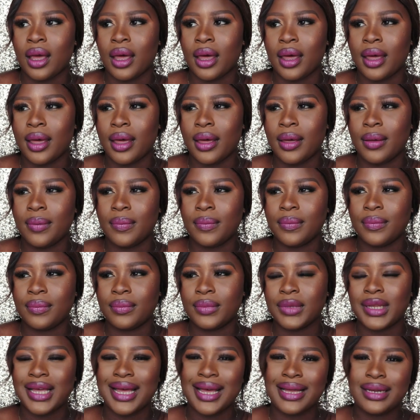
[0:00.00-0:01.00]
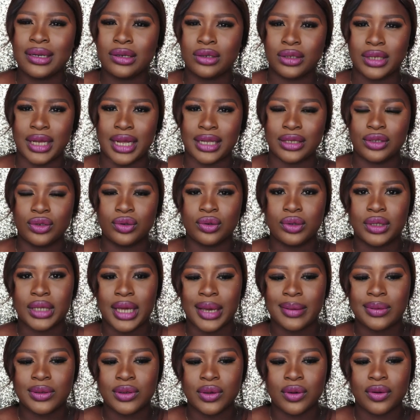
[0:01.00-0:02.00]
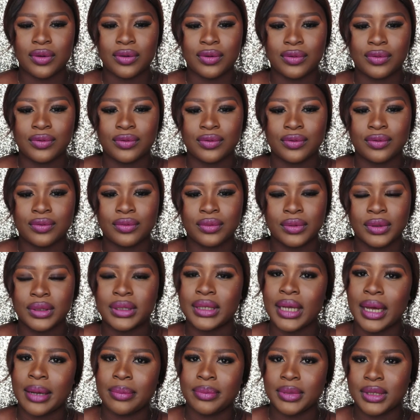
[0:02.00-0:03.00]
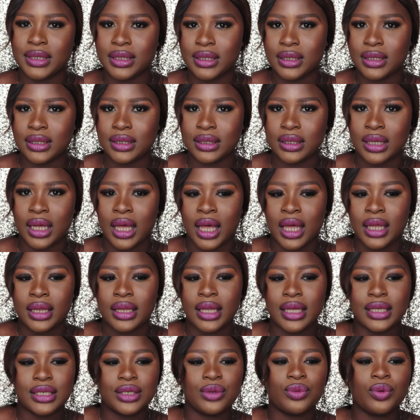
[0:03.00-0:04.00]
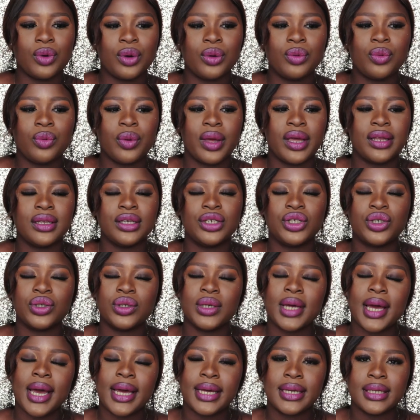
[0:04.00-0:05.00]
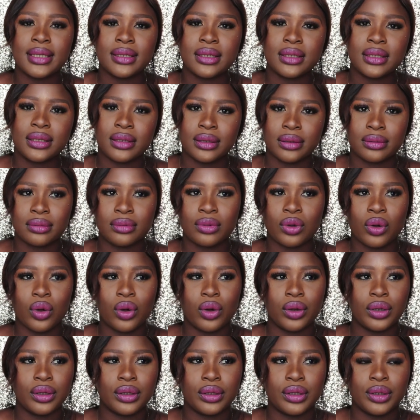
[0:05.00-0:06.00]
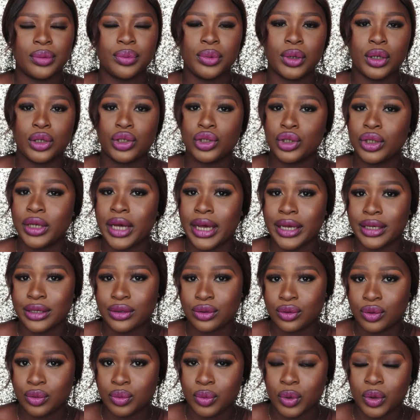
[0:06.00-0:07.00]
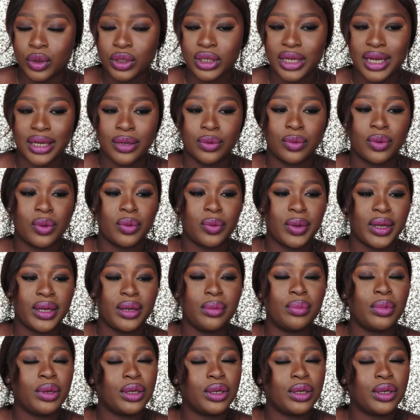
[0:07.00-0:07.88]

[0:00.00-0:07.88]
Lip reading: I know there are two types of diabetes. There's the one where the sugar is or the blood sugar is too much, and in one way the